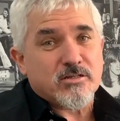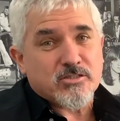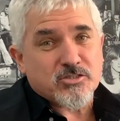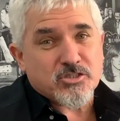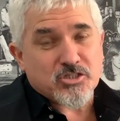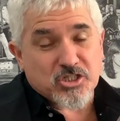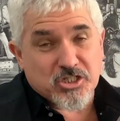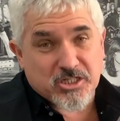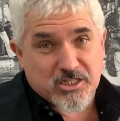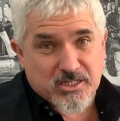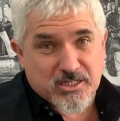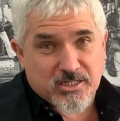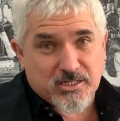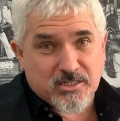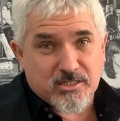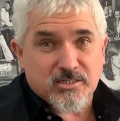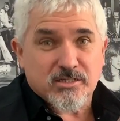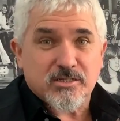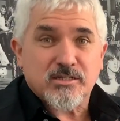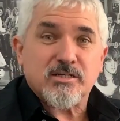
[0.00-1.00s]
G,
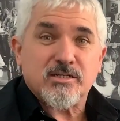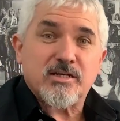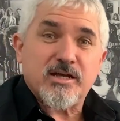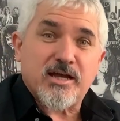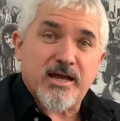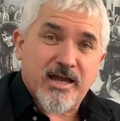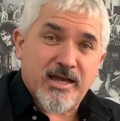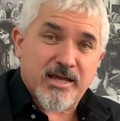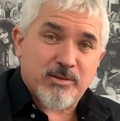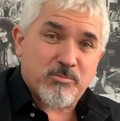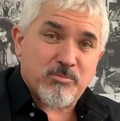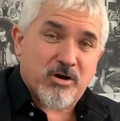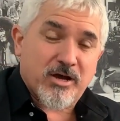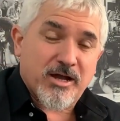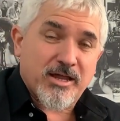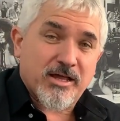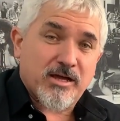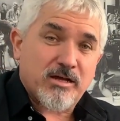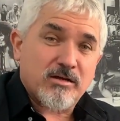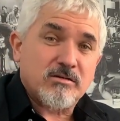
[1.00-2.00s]
A
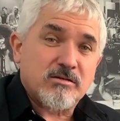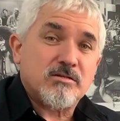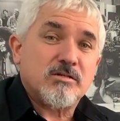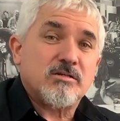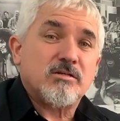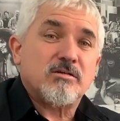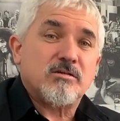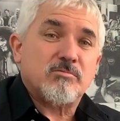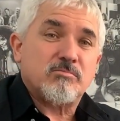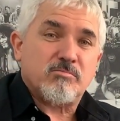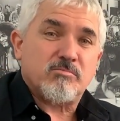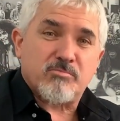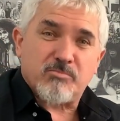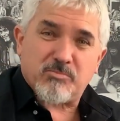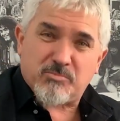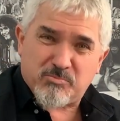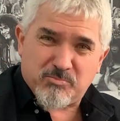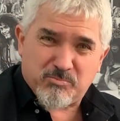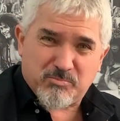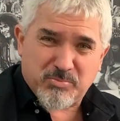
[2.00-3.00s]
minor,
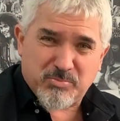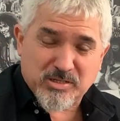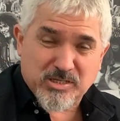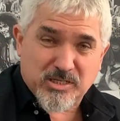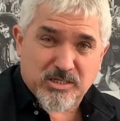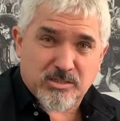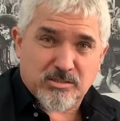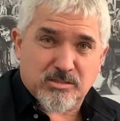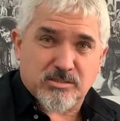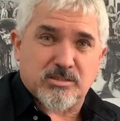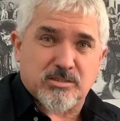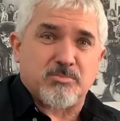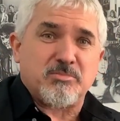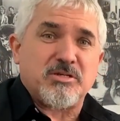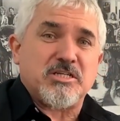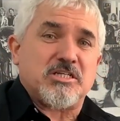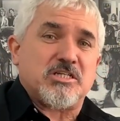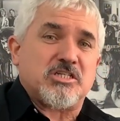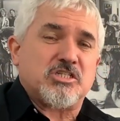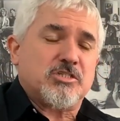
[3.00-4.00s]
B
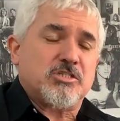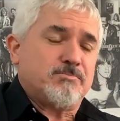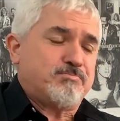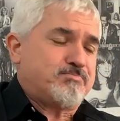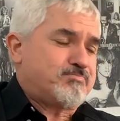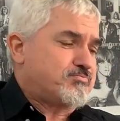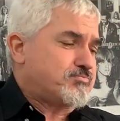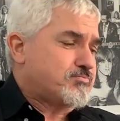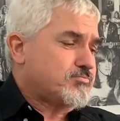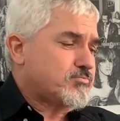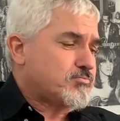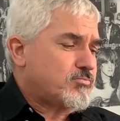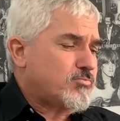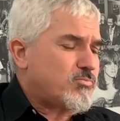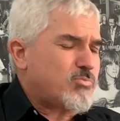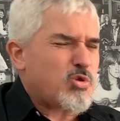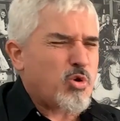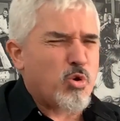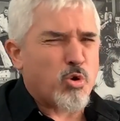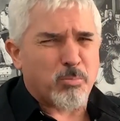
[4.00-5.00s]
diminished,
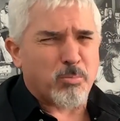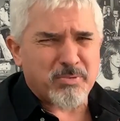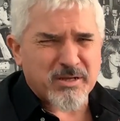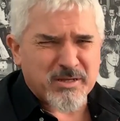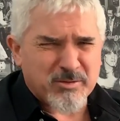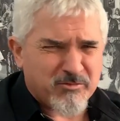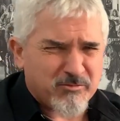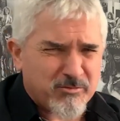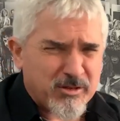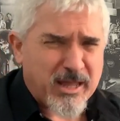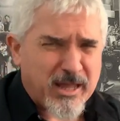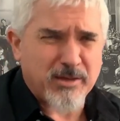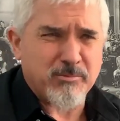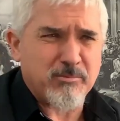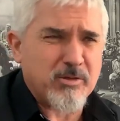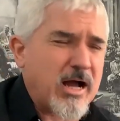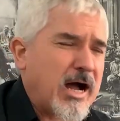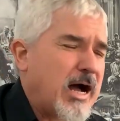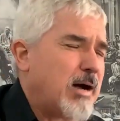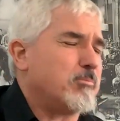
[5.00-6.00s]
or B flat,
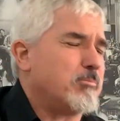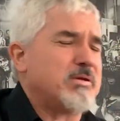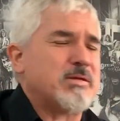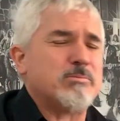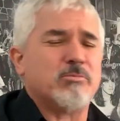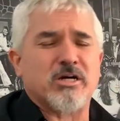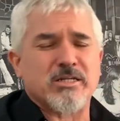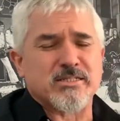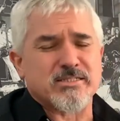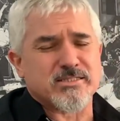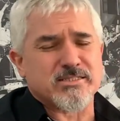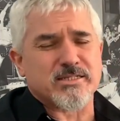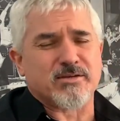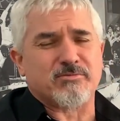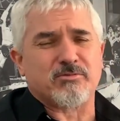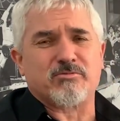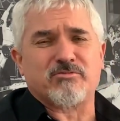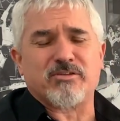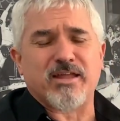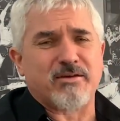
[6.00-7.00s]
B minor
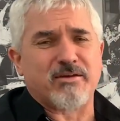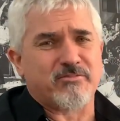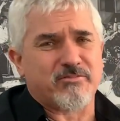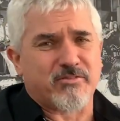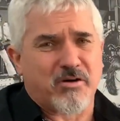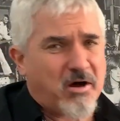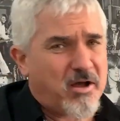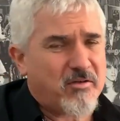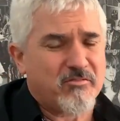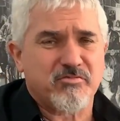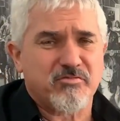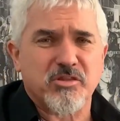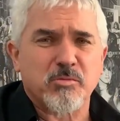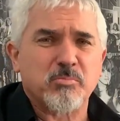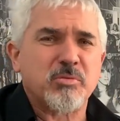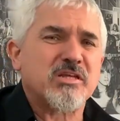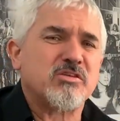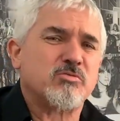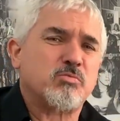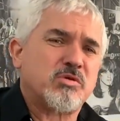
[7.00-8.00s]
7 flat 5,
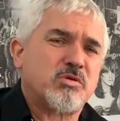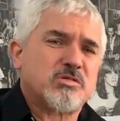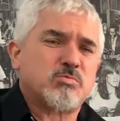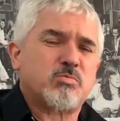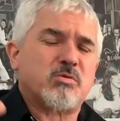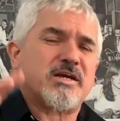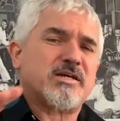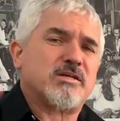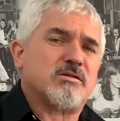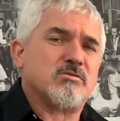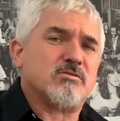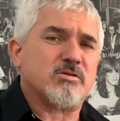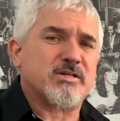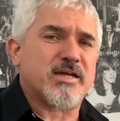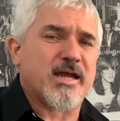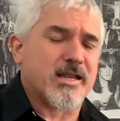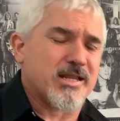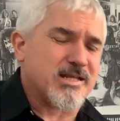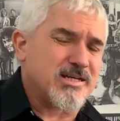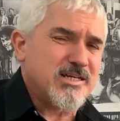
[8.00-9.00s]
depends which way you look
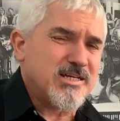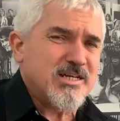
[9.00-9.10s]
at it.